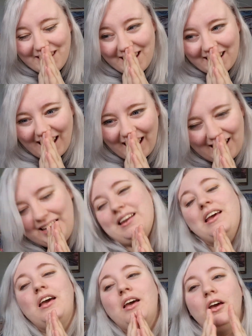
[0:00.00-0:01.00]
can
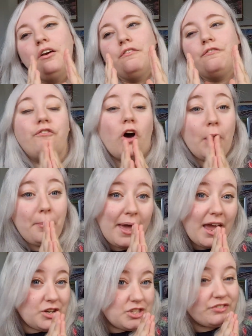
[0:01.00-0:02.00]
four
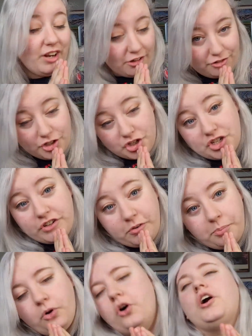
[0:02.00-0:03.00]
pages of an introduction of a
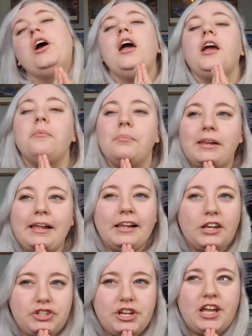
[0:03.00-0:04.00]
book
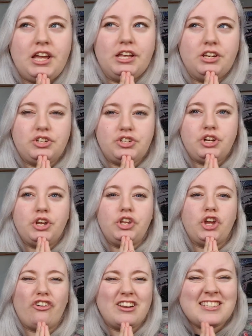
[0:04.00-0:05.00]
completely change
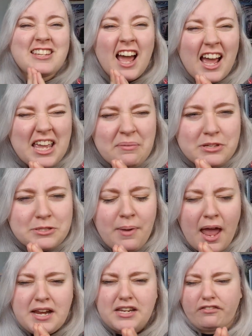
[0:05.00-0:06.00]
your entire
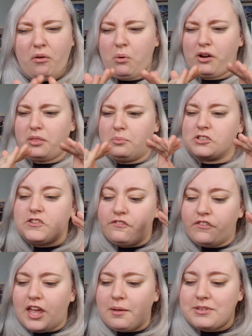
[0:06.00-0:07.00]
perspective on one of the most
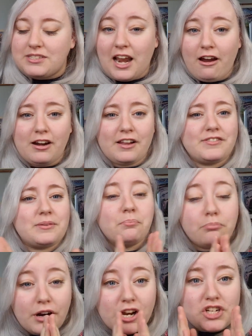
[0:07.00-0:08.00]
famous narratives in
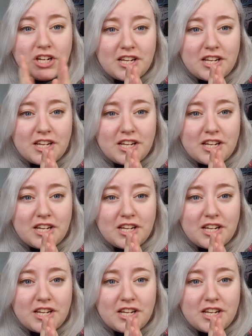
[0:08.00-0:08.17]
British